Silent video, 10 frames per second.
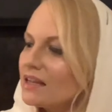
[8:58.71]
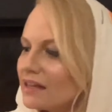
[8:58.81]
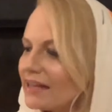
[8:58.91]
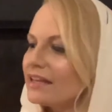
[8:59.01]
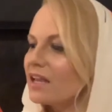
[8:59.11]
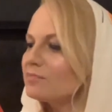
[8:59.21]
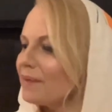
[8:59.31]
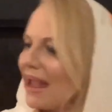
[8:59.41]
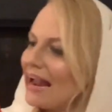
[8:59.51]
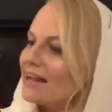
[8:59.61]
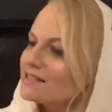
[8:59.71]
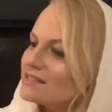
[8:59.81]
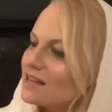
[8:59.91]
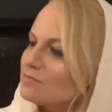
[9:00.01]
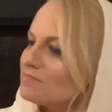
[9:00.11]
clinking
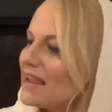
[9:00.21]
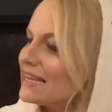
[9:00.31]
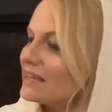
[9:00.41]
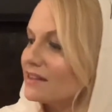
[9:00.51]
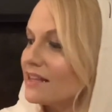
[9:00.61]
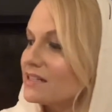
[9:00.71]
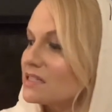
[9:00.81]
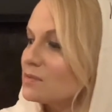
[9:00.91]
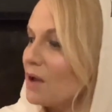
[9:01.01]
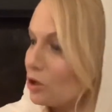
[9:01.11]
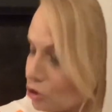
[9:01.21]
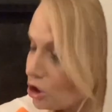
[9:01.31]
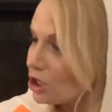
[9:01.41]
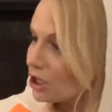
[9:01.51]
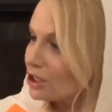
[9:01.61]
pans and making things smell
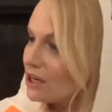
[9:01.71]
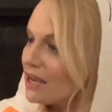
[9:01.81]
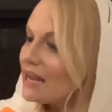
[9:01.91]
good,